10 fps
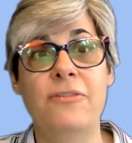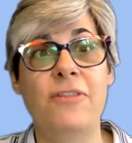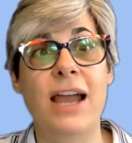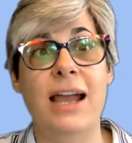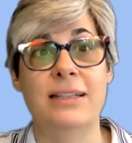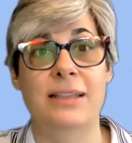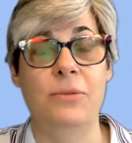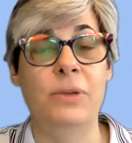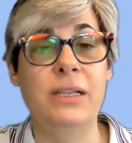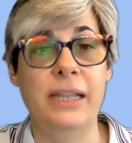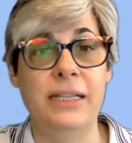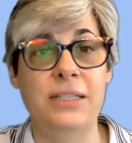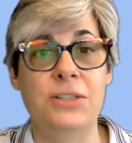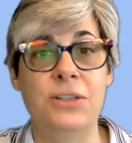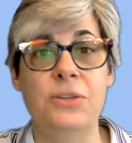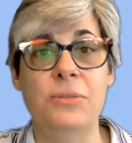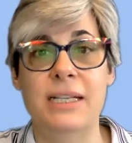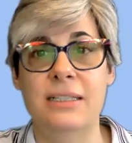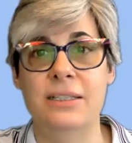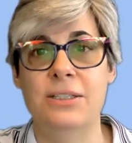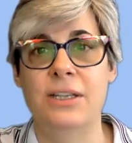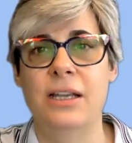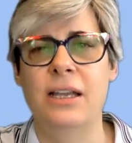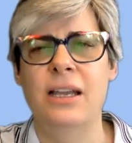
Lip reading: fact that relates to your message.